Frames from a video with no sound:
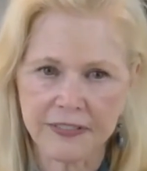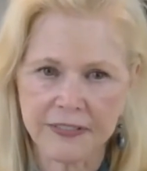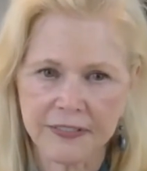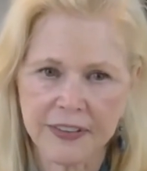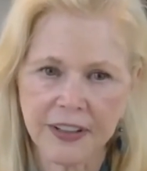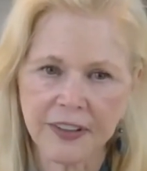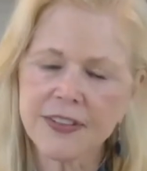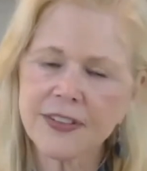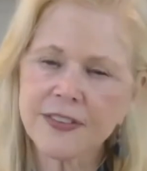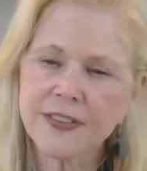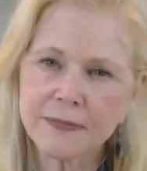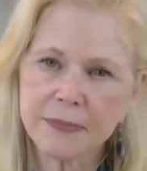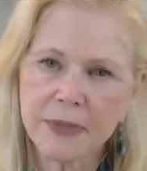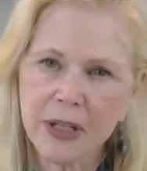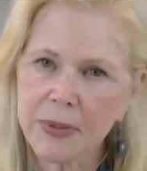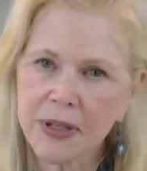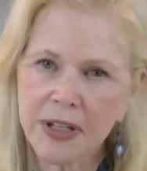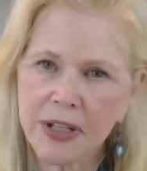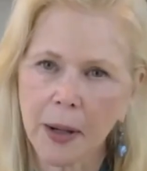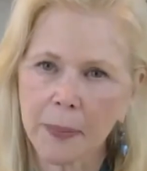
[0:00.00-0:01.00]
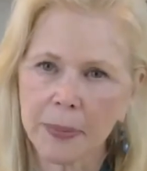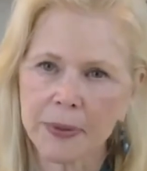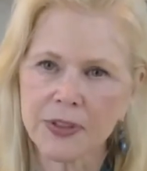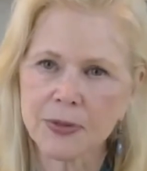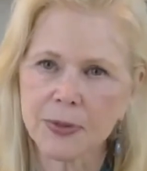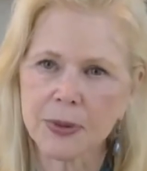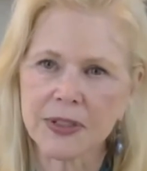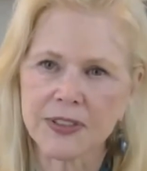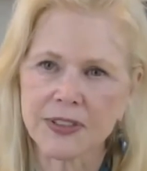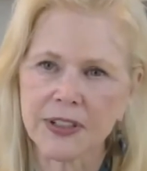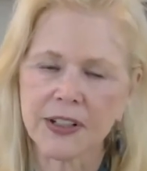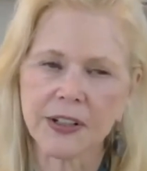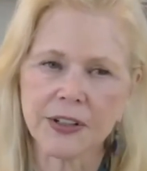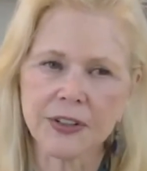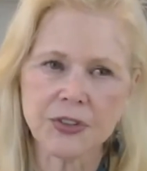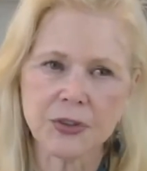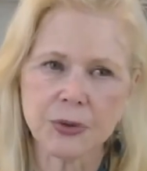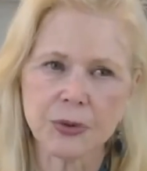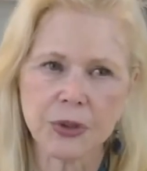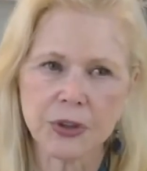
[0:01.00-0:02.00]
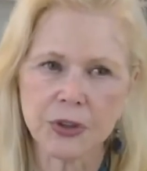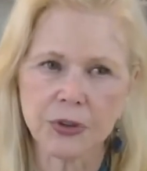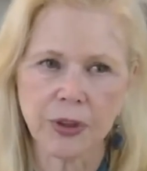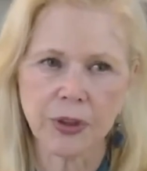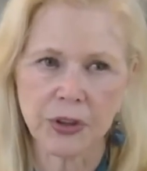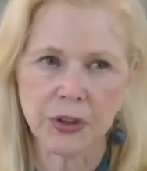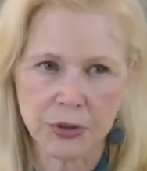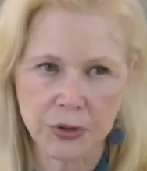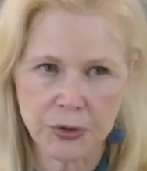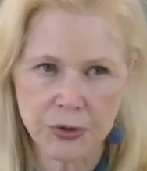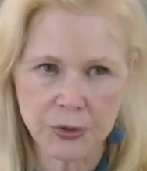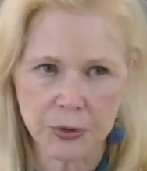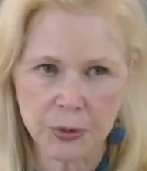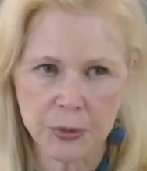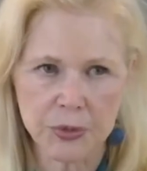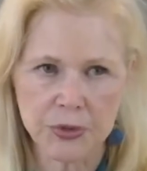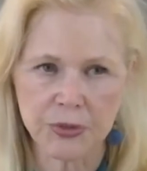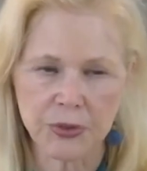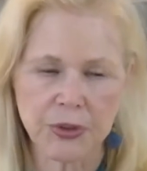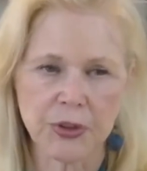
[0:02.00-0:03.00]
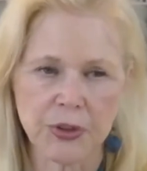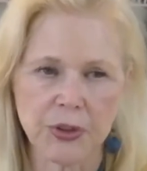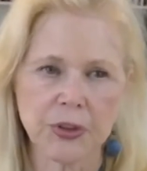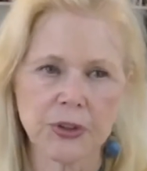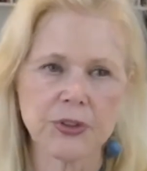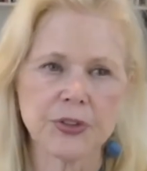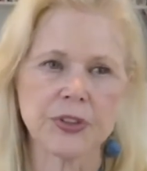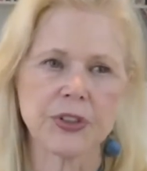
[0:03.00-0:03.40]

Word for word: Now this maybe happens because I also worked around newsrooms for years.